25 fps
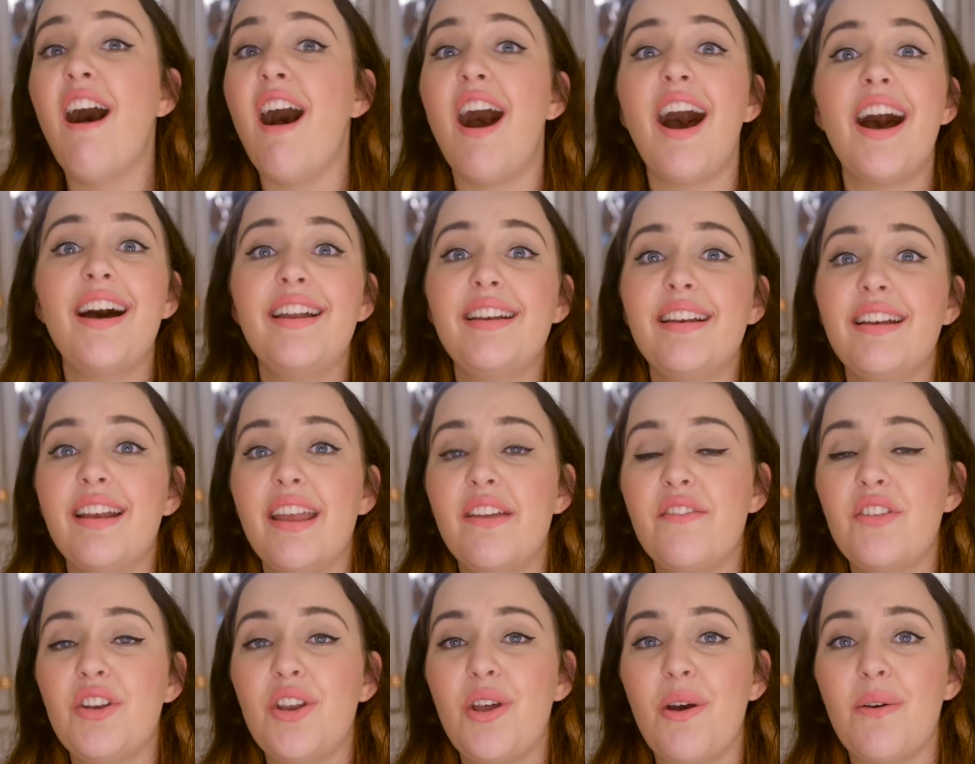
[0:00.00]
I didn't
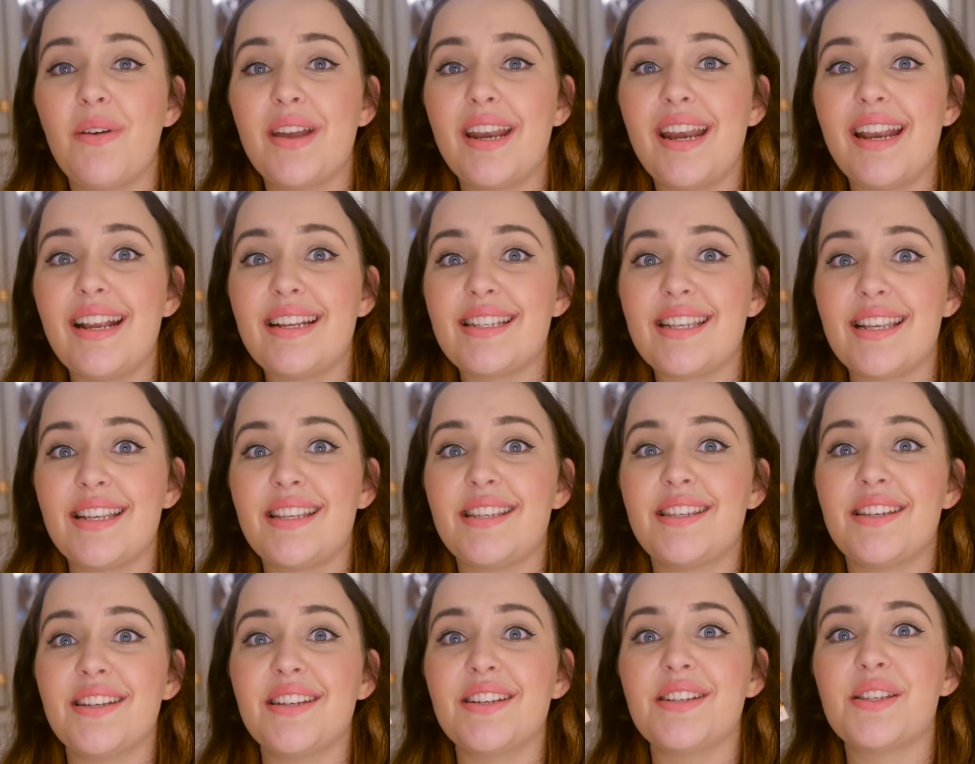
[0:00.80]
even know it
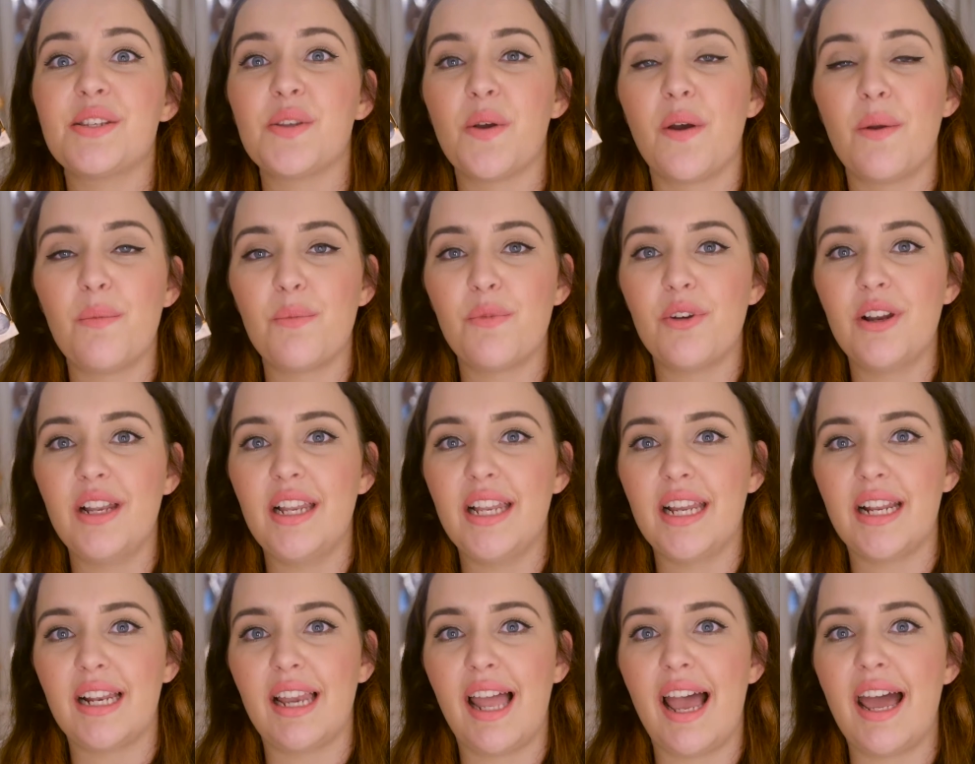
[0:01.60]
existed, so I'm
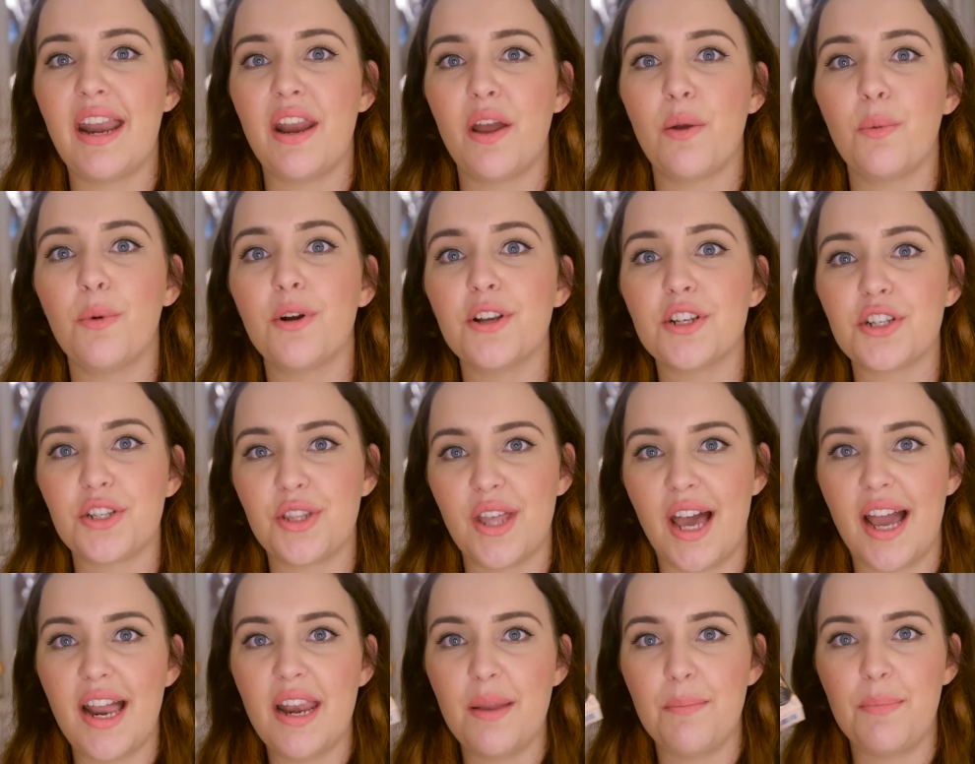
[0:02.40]
really glad I watched
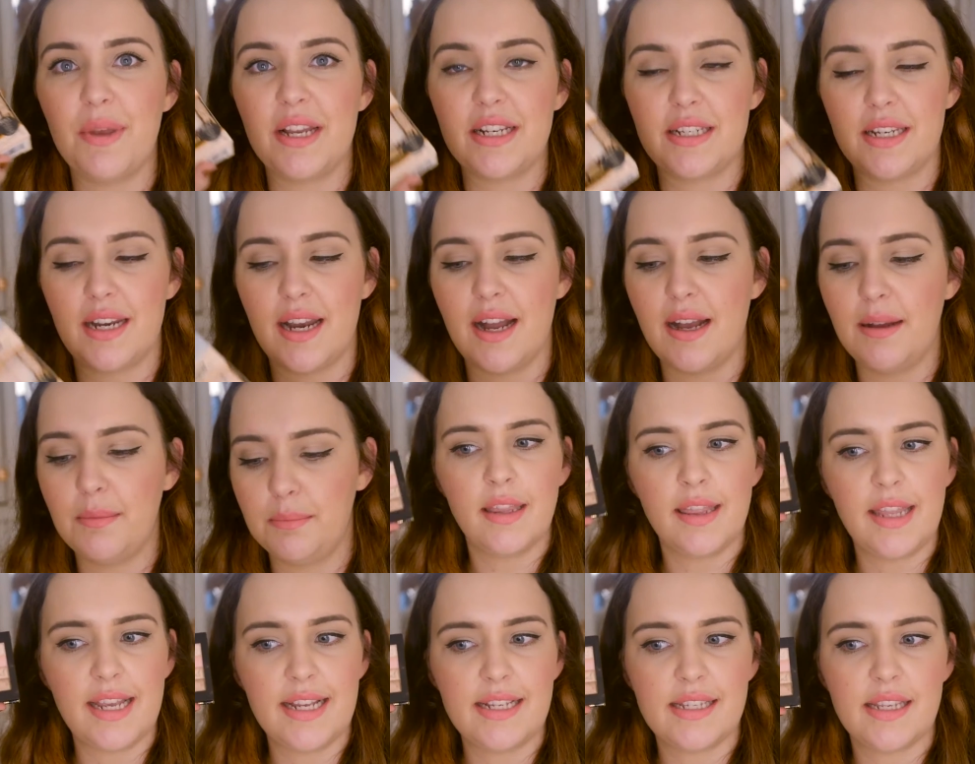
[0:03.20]
that and picked it up.
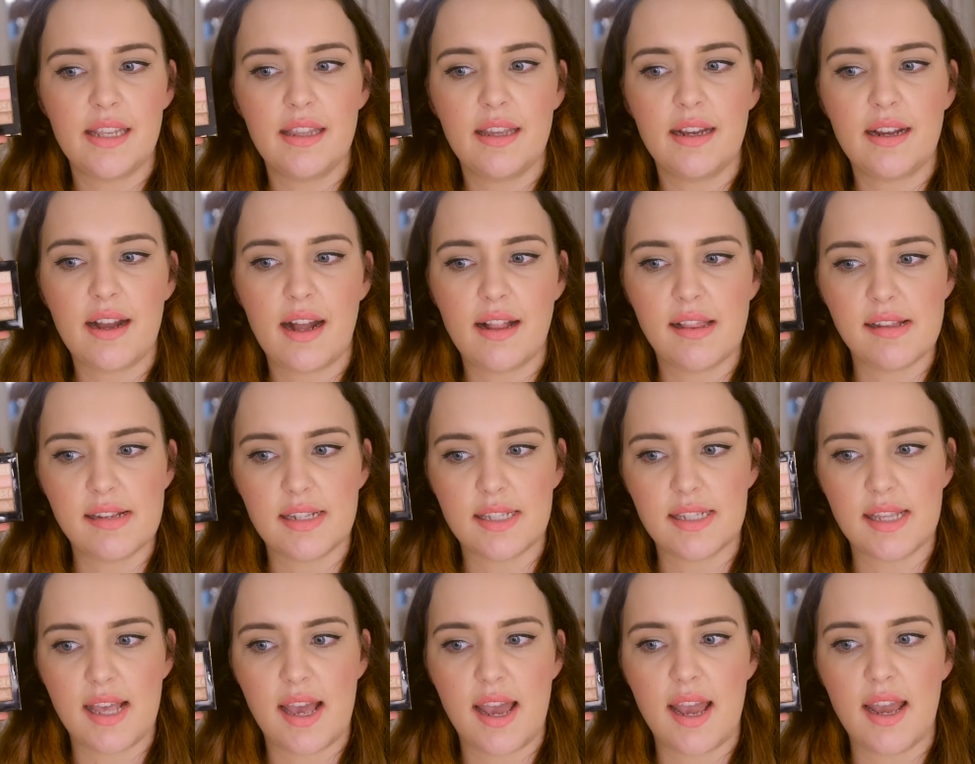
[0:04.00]
These are the colours
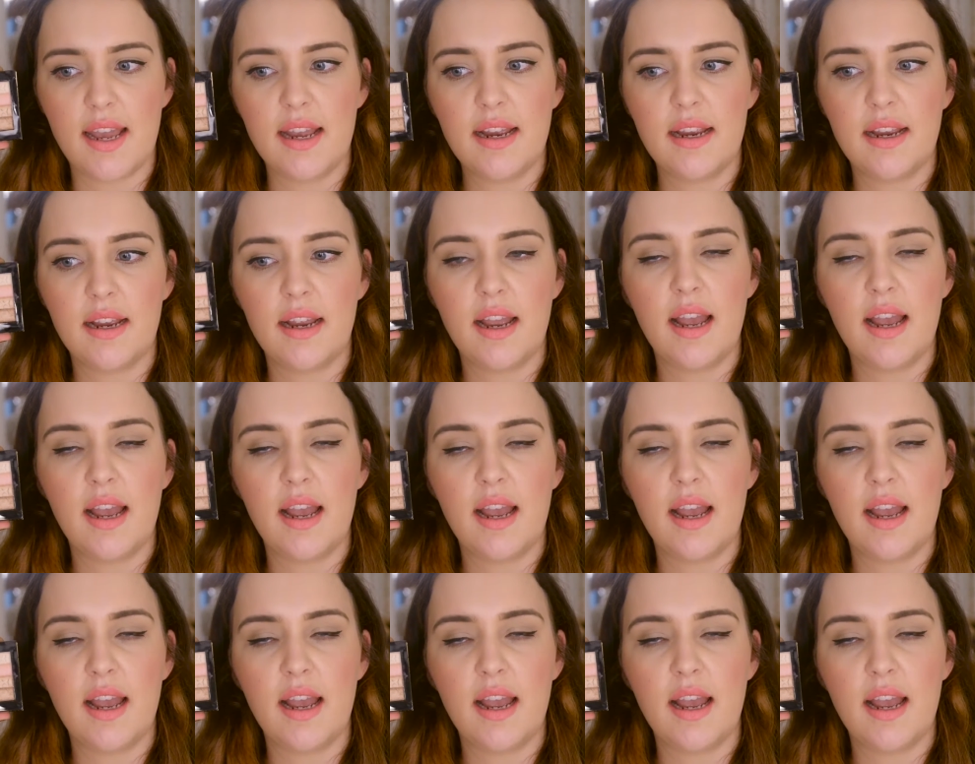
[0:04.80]
there.